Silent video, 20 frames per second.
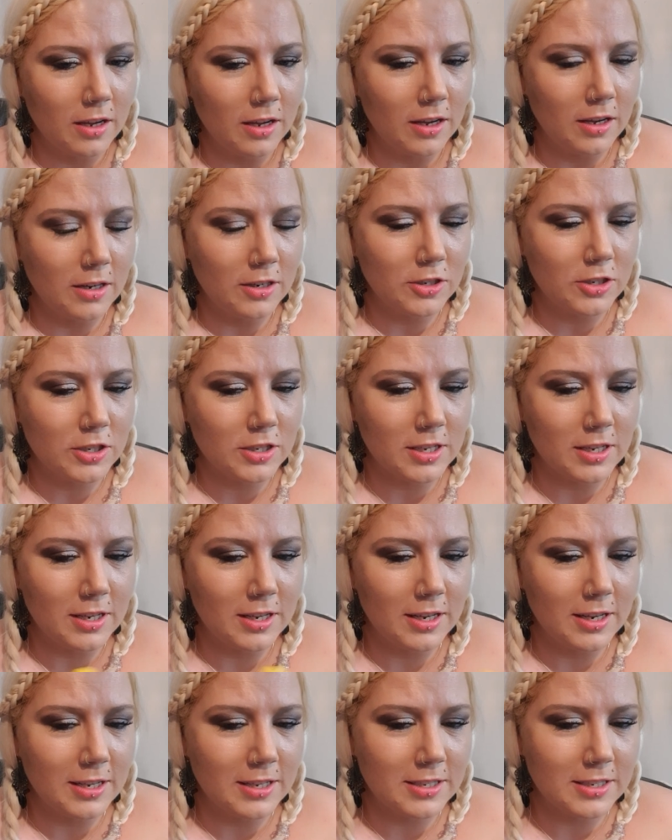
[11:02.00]
and just
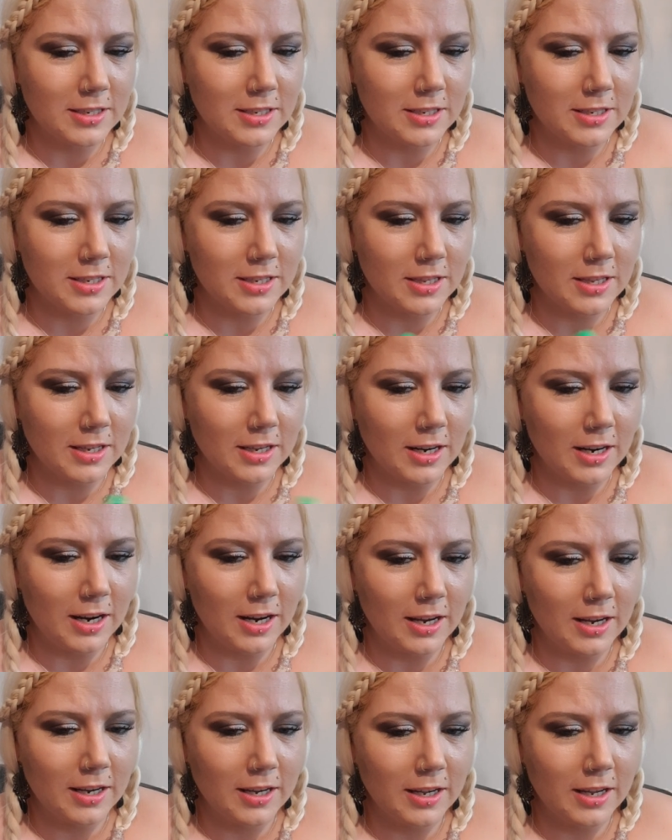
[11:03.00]
listen to the
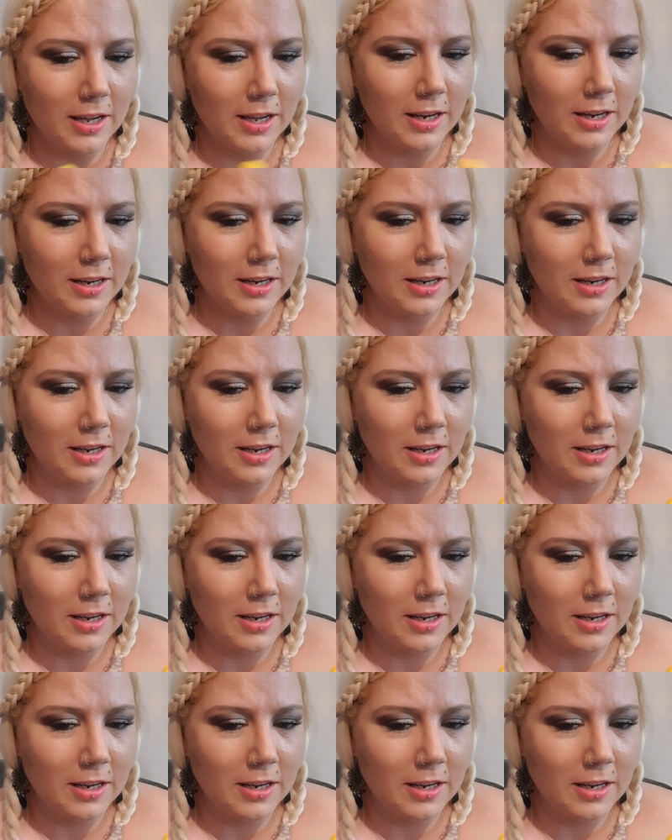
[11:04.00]
clunking.